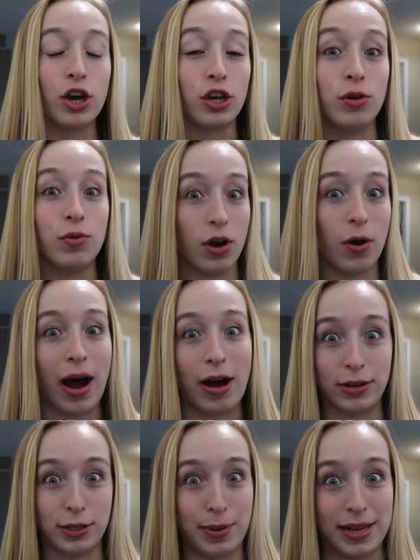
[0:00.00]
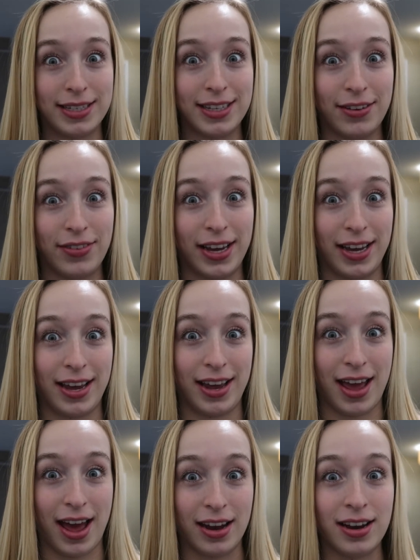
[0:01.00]
you know how expensive it can
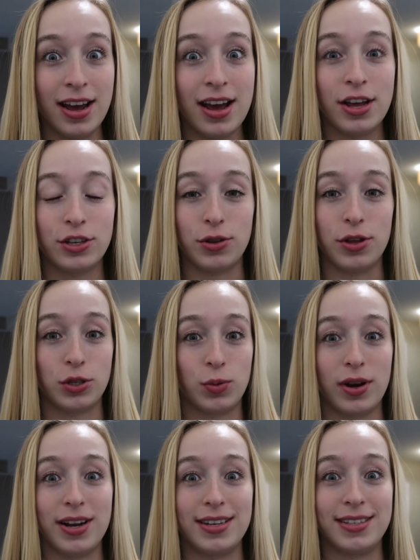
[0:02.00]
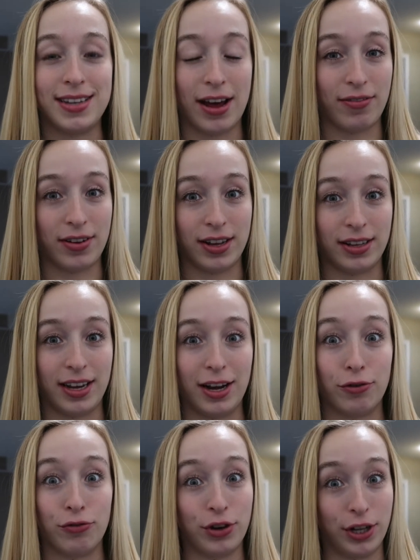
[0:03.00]
get, so this one is definitely
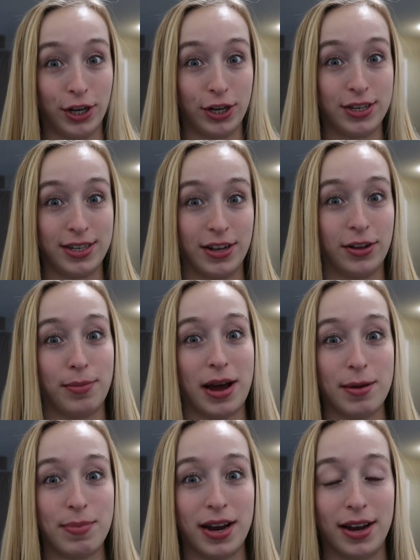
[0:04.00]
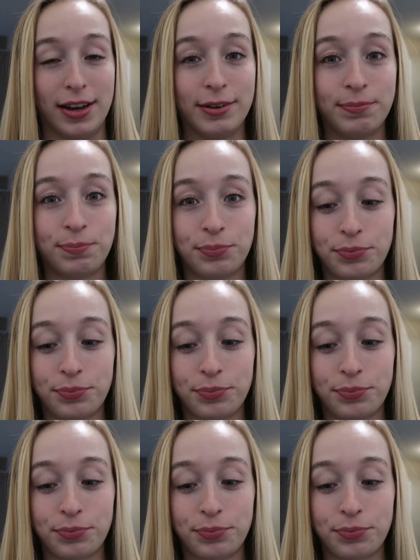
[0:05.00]
a really good deal in my opinion.